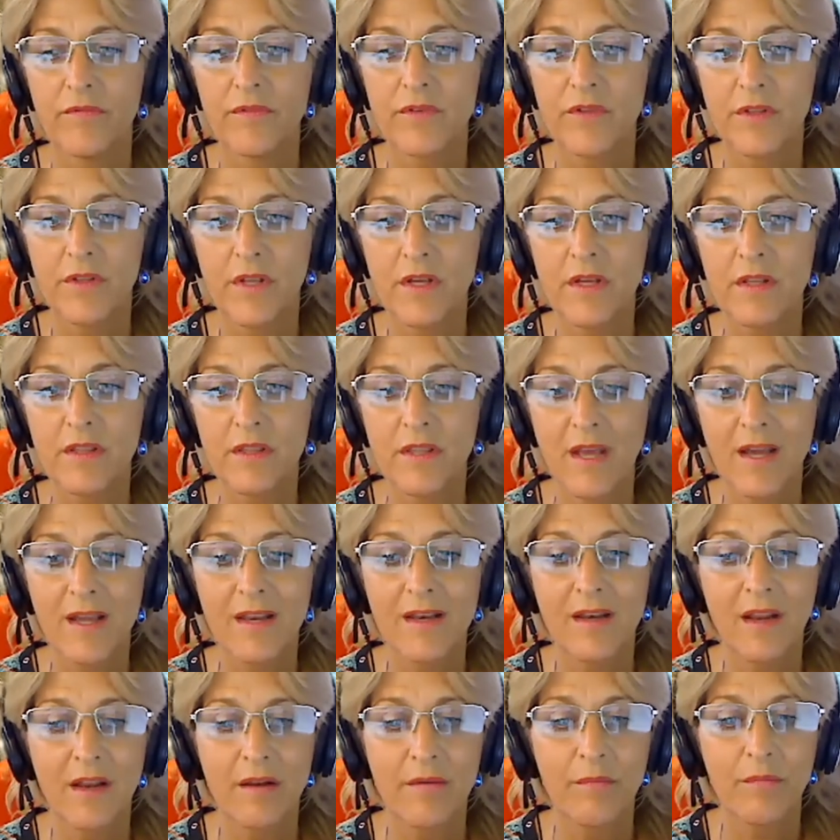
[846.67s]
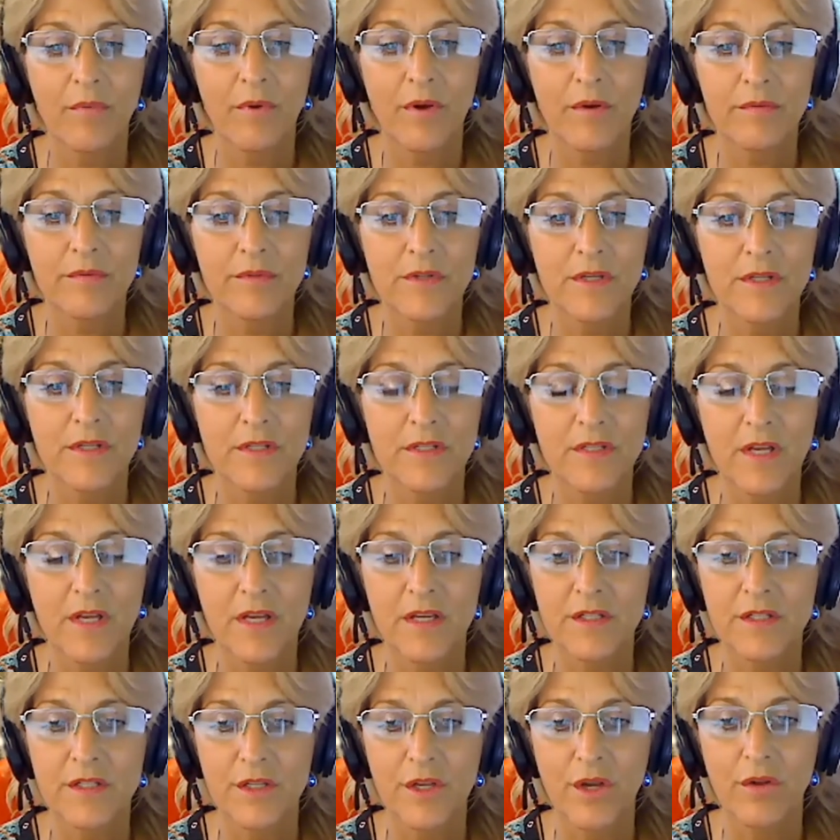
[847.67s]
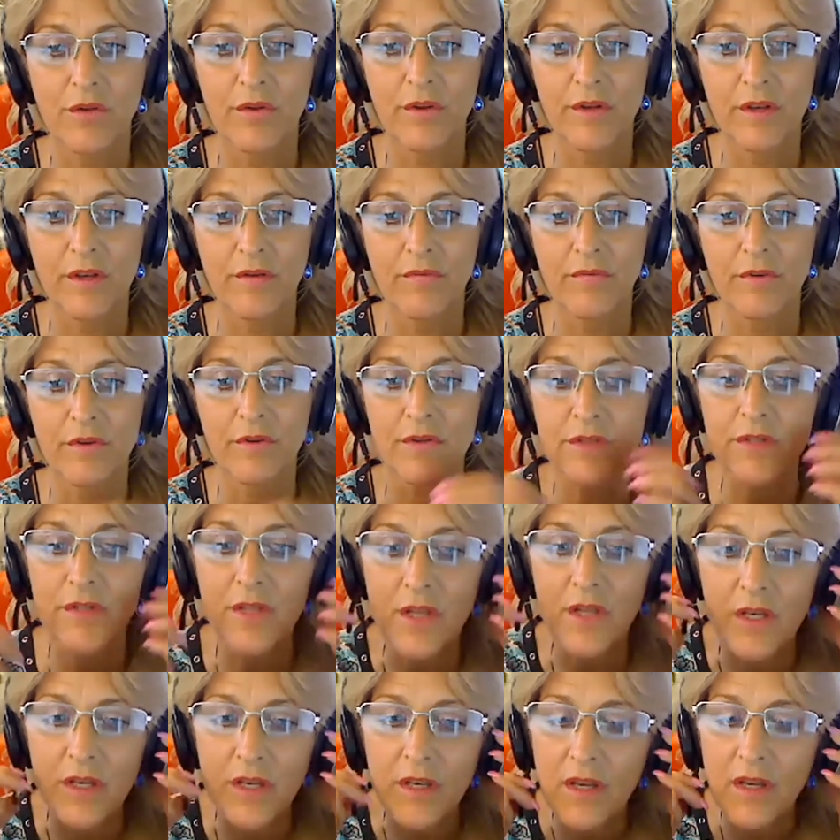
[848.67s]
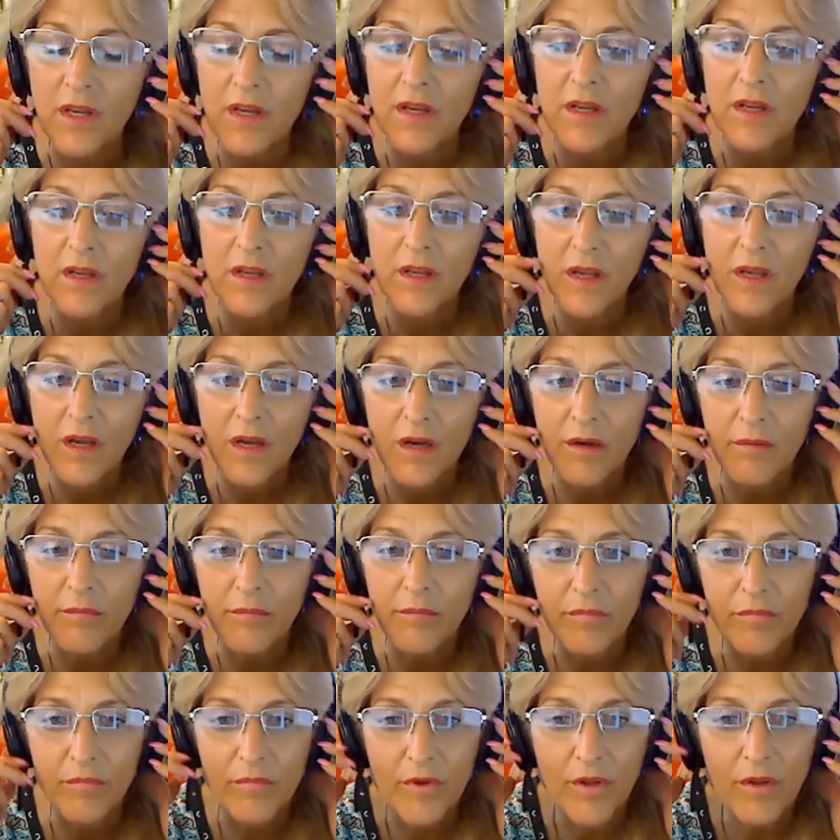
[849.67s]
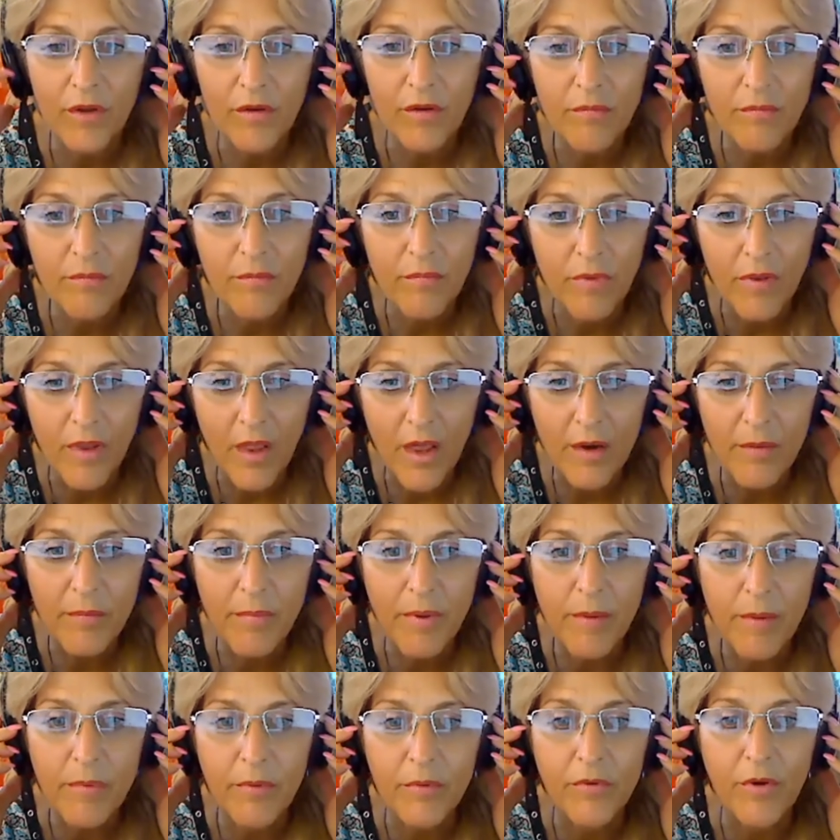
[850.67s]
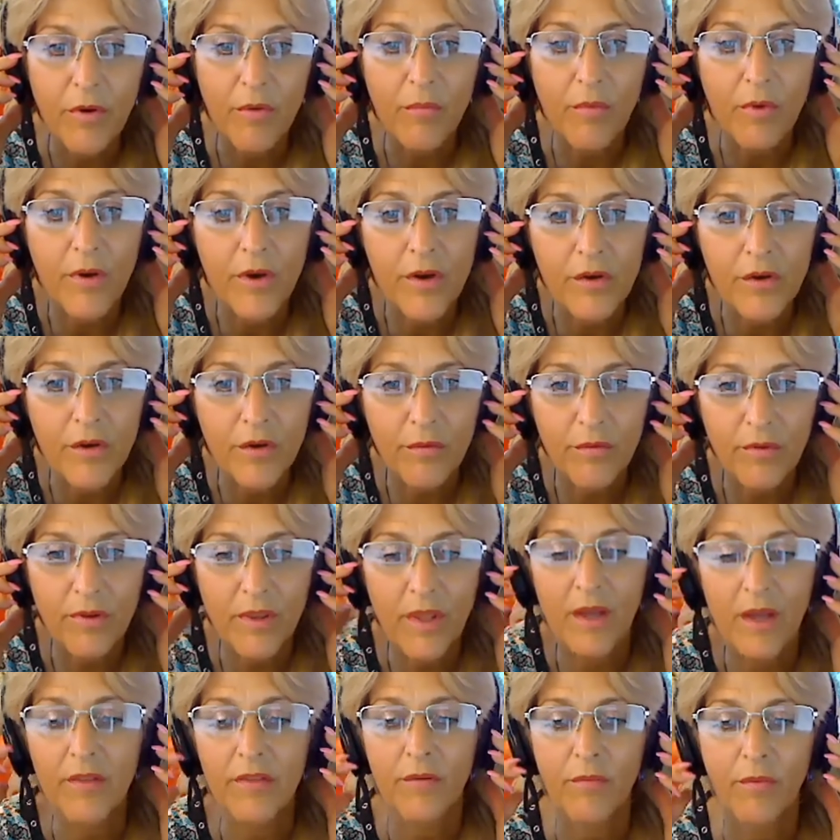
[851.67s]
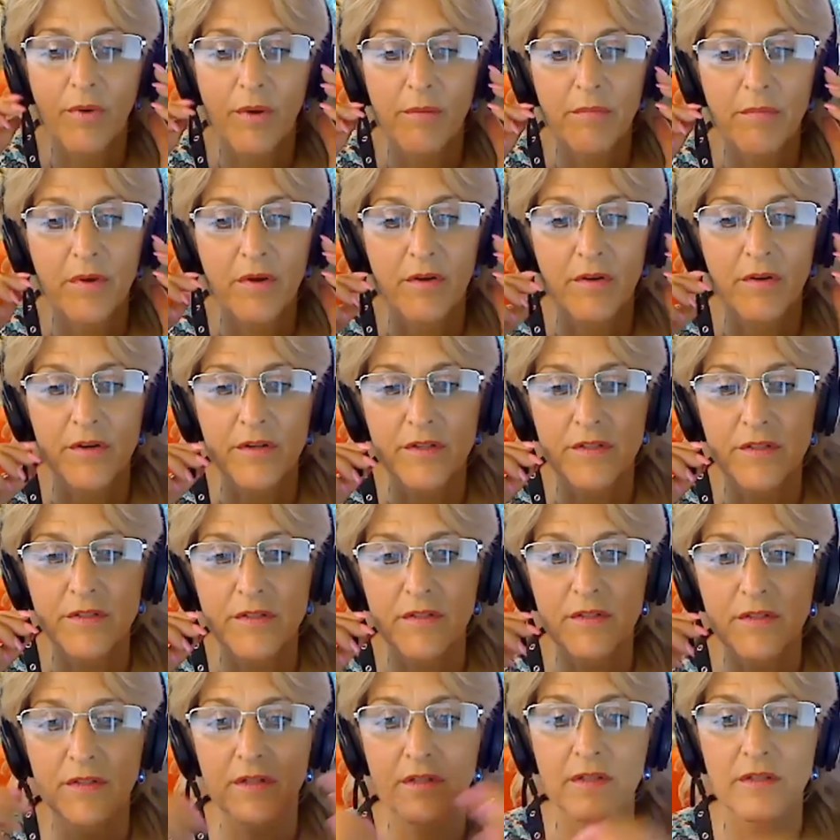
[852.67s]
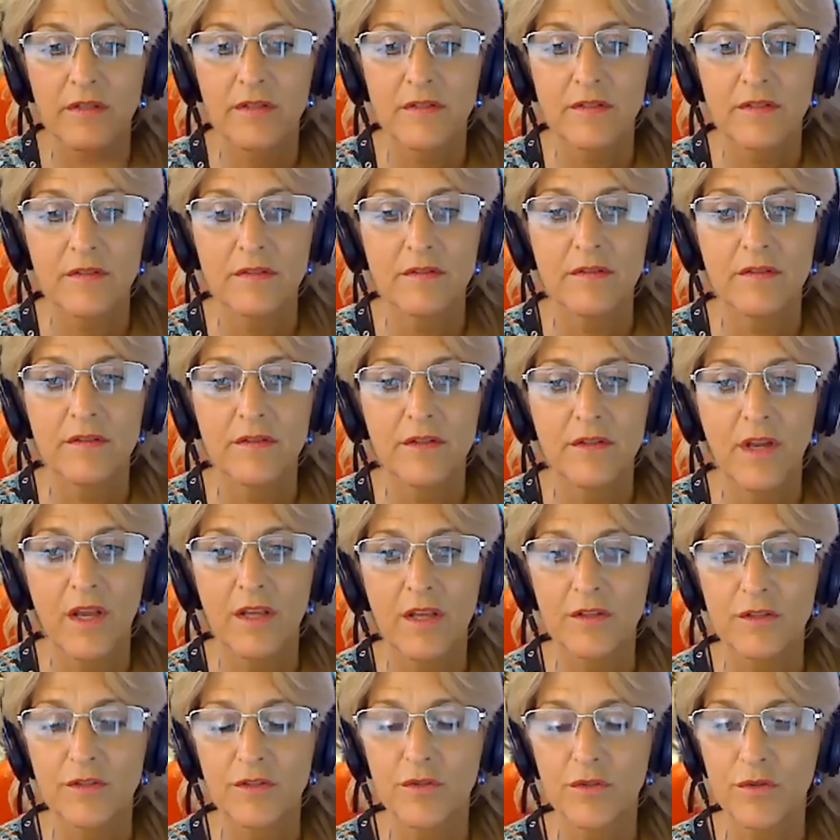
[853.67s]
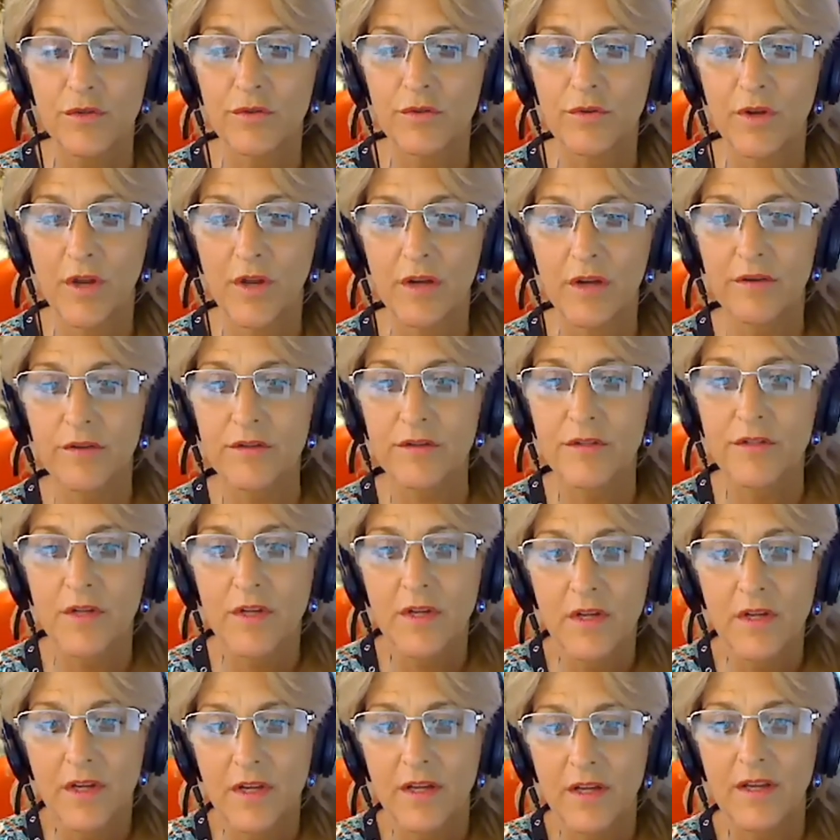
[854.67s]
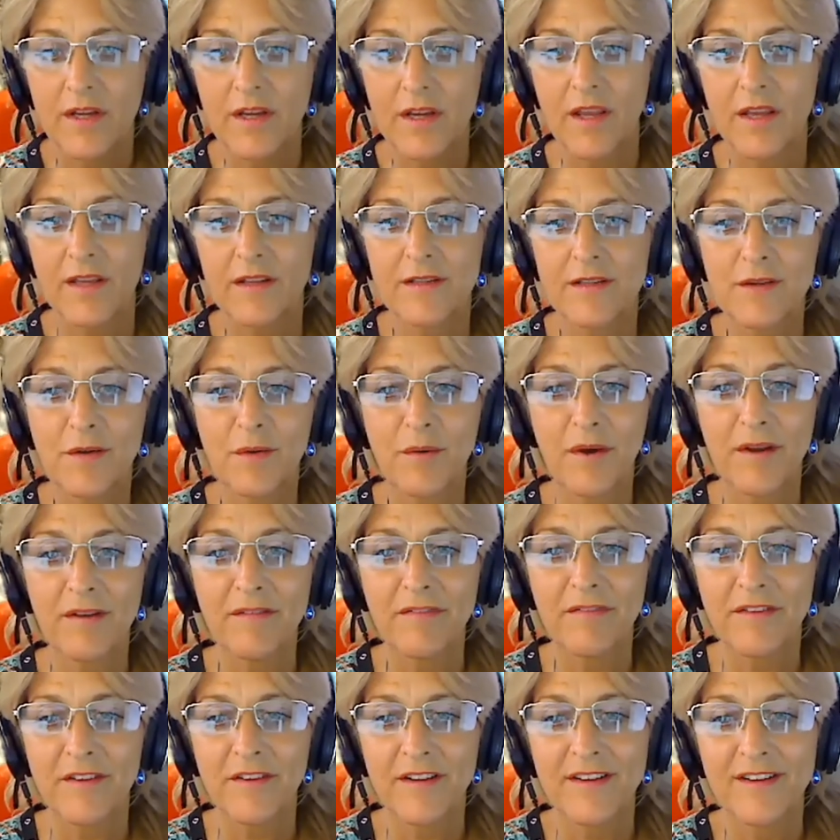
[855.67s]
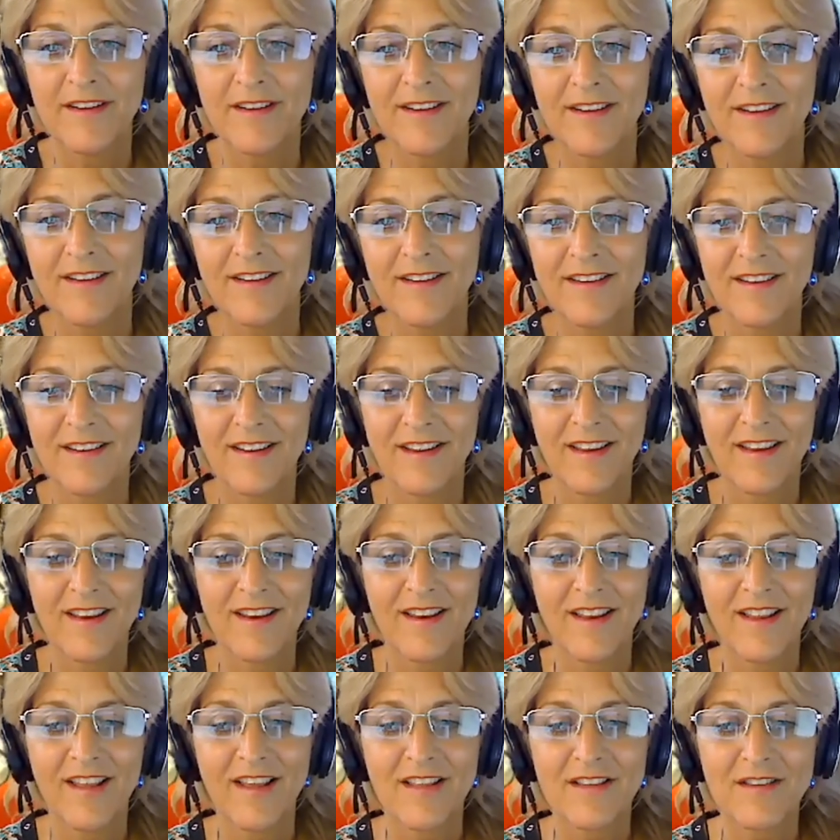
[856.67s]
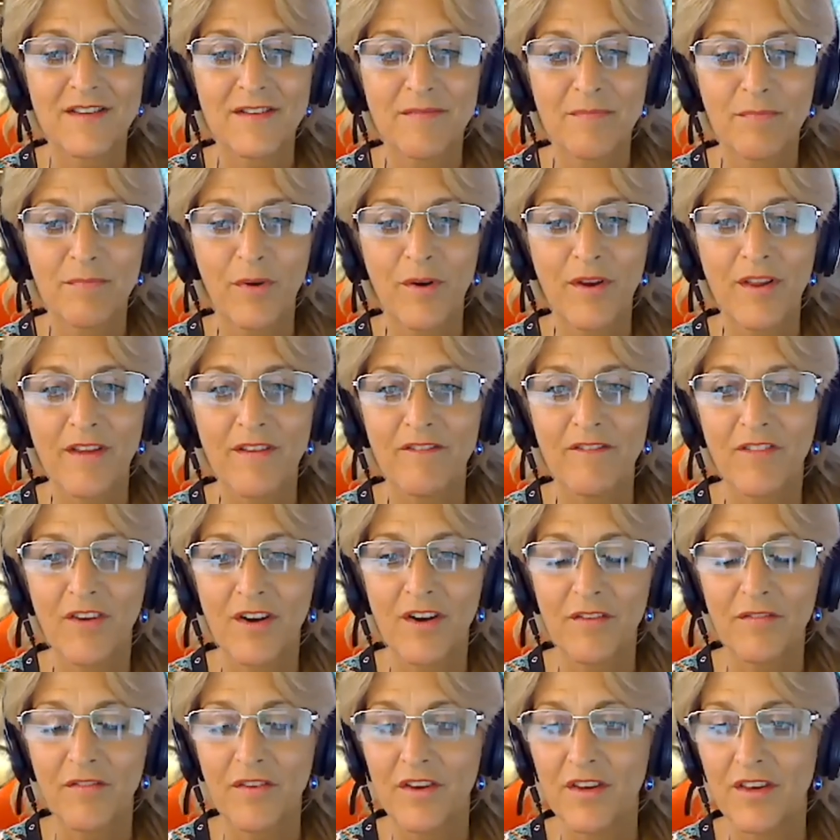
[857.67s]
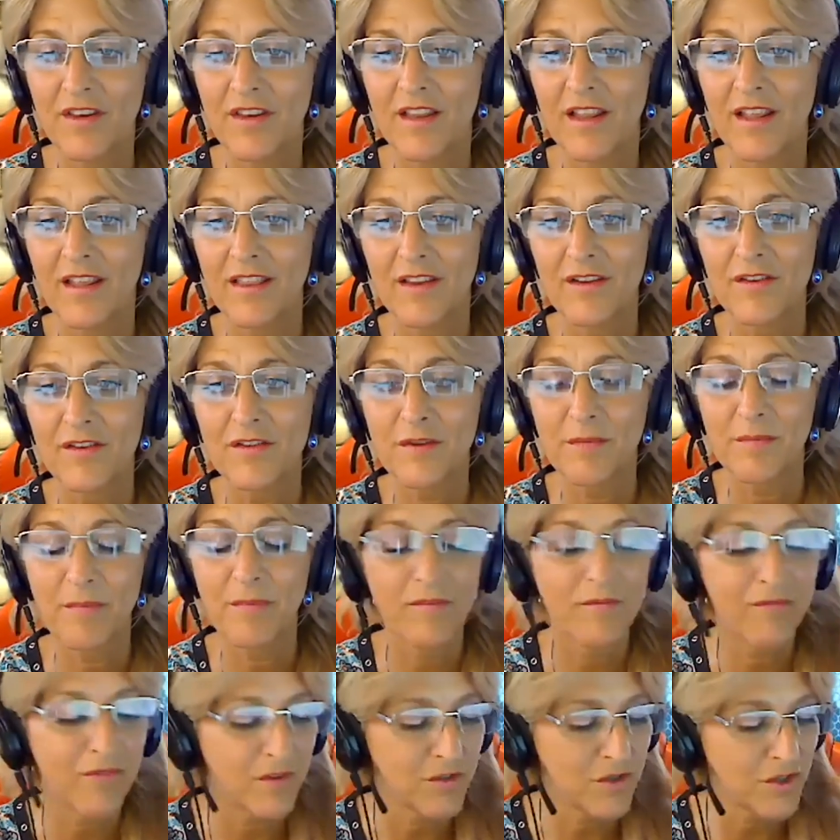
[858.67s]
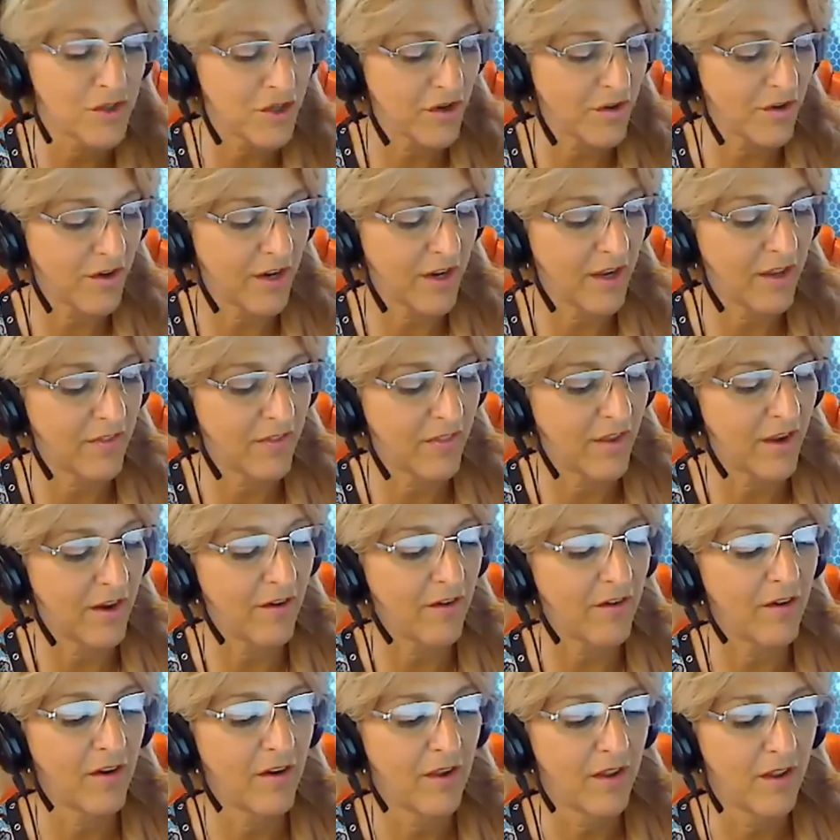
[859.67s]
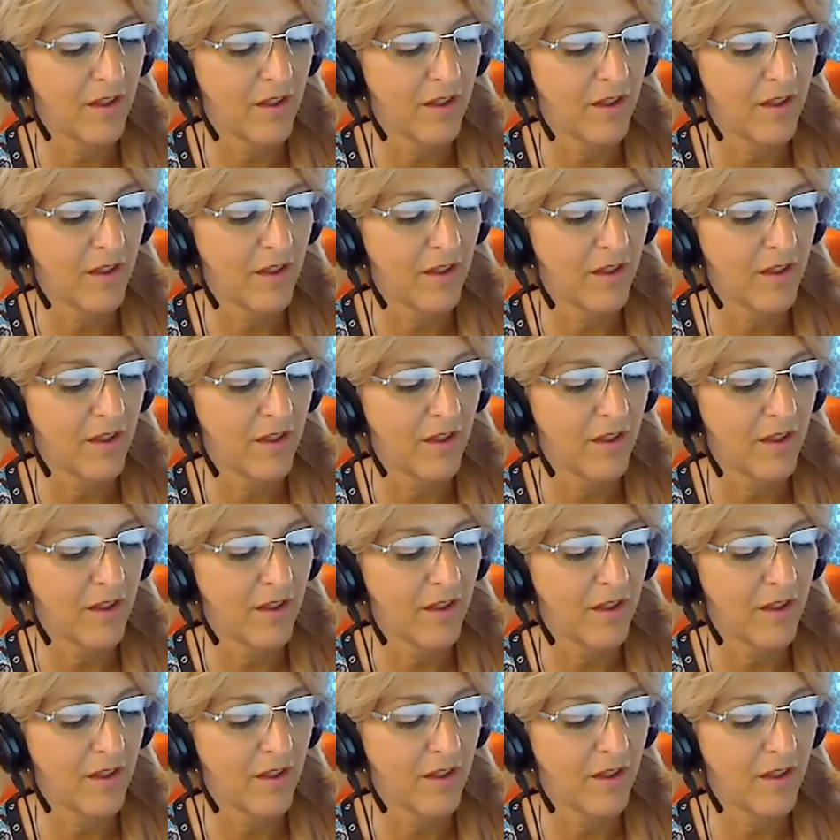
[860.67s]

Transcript: So that that I, I was going to say is the only difference. And um, you, a lot of people don't want to do without the webinars, as as Drew knows. It gets quite fun and and it gets pretty involved, and and there's some info sharing in there.